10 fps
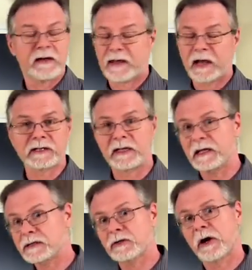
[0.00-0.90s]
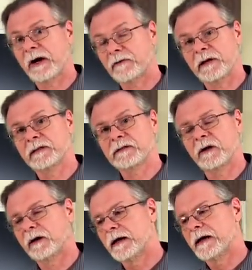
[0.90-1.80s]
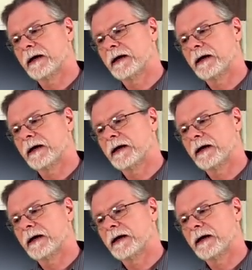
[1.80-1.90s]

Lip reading: actually hit song after hit song,